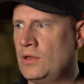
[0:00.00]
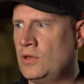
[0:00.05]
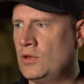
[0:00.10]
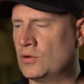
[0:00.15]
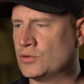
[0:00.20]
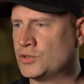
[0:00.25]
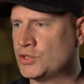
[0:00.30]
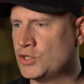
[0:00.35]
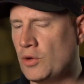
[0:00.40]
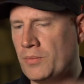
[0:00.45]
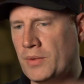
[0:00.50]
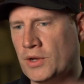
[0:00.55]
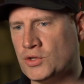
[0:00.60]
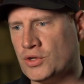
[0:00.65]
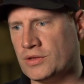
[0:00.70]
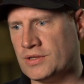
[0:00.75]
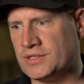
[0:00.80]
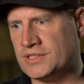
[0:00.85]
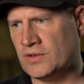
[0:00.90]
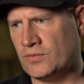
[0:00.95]
You know, so much
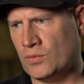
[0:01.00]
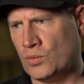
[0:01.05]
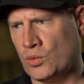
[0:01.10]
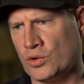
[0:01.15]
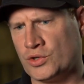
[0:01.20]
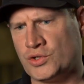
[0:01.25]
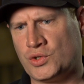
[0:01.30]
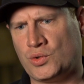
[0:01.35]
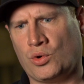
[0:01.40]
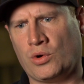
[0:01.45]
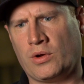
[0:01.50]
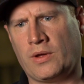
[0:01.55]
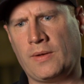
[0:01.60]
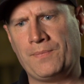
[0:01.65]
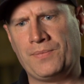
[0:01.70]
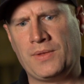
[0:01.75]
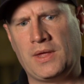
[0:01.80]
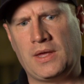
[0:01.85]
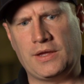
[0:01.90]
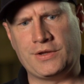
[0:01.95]
of the Civil War story
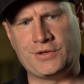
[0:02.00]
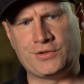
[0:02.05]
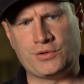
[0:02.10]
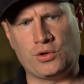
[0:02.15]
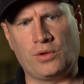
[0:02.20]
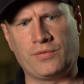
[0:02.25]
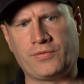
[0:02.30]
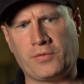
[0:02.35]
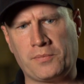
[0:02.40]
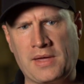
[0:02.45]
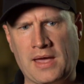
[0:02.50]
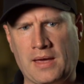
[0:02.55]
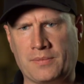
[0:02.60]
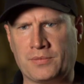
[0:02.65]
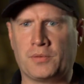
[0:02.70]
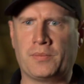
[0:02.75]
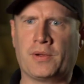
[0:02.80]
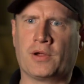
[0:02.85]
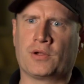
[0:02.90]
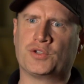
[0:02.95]
is told from
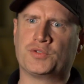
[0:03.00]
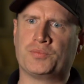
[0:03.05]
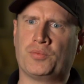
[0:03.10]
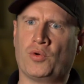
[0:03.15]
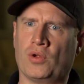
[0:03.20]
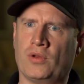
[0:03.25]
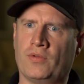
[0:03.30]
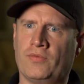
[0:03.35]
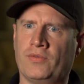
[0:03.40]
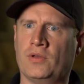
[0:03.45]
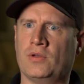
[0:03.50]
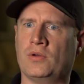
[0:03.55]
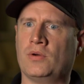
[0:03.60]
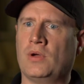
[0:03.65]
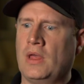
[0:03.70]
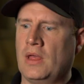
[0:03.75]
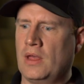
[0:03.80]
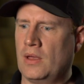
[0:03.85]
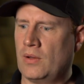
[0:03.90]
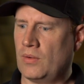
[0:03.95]
Captain America's point of view.
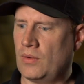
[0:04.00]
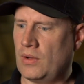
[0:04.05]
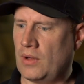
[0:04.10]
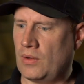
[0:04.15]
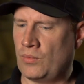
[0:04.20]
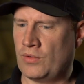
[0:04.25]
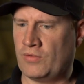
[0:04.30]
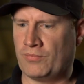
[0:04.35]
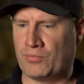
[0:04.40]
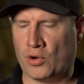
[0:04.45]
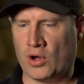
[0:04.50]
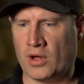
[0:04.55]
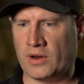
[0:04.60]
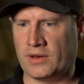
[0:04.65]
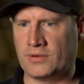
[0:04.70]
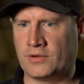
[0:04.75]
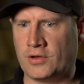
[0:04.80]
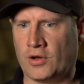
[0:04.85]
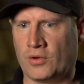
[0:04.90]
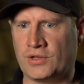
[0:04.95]
We've brought
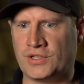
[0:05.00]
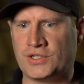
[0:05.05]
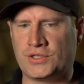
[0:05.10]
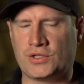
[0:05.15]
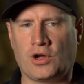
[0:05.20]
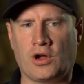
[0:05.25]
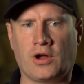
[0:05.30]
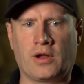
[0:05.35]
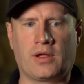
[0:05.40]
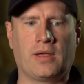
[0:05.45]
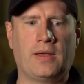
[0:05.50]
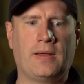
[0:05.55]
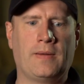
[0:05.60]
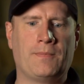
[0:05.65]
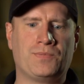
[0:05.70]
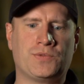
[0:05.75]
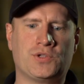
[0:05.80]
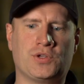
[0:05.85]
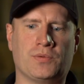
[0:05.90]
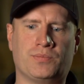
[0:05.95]
in Tony Stark
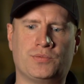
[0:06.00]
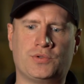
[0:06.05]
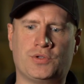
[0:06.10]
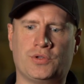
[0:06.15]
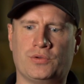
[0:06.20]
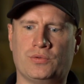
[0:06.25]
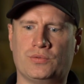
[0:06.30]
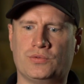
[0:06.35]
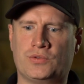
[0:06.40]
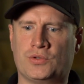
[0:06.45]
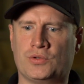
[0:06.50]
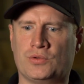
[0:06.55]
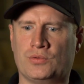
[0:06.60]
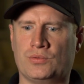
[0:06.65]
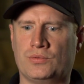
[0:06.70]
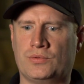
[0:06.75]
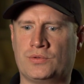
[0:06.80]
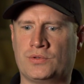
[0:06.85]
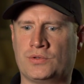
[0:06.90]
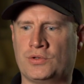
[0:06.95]
to
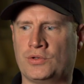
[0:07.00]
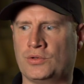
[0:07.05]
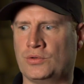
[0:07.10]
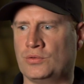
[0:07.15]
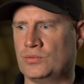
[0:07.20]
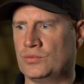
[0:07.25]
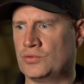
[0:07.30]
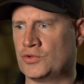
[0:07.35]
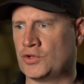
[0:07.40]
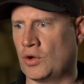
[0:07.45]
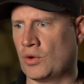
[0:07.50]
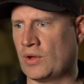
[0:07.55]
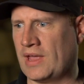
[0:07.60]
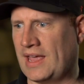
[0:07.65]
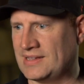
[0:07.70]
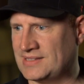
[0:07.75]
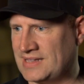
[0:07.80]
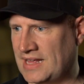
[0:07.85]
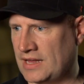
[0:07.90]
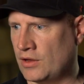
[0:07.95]

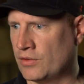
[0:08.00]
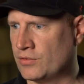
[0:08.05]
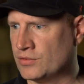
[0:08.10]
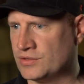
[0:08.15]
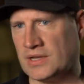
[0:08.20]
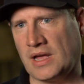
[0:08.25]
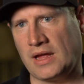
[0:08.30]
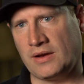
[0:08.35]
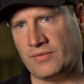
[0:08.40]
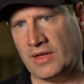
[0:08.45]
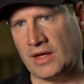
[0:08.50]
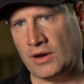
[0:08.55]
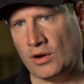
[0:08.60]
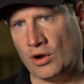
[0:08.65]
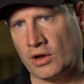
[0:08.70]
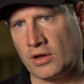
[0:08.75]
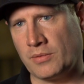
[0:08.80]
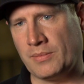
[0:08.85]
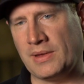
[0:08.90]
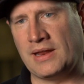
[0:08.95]
showcase that other side of that
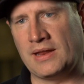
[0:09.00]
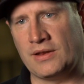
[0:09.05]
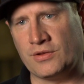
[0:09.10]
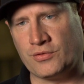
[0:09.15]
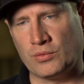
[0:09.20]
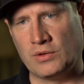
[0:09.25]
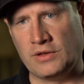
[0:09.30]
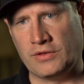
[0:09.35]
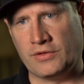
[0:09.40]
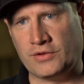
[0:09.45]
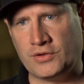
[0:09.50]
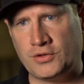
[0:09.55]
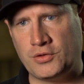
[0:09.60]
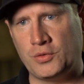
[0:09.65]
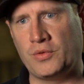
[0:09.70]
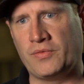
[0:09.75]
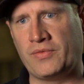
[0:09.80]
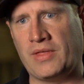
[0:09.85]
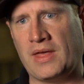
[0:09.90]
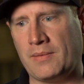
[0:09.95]
argument, and it's really the
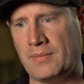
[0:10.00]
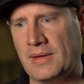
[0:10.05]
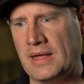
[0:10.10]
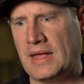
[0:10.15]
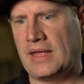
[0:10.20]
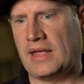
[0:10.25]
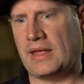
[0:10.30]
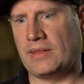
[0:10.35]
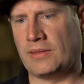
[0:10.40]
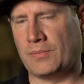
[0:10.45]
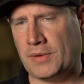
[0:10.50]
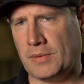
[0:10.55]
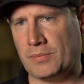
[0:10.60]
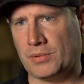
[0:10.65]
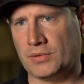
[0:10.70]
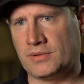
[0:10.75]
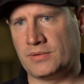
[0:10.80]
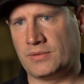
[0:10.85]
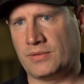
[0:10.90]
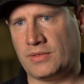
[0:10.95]
two of them and the
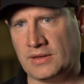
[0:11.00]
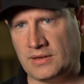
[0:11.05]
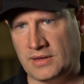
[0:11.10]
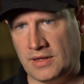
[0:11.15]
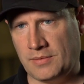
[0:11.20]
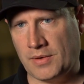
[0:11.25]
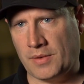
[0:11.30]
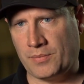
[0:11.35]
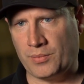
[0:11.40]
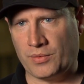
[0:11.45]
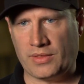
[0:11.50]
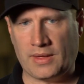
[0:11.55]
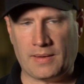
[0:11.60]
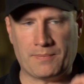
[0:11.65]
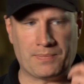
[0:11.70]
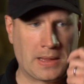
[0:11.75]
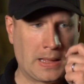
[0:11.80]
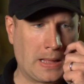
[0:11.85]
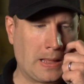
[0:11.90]
people that team up with them.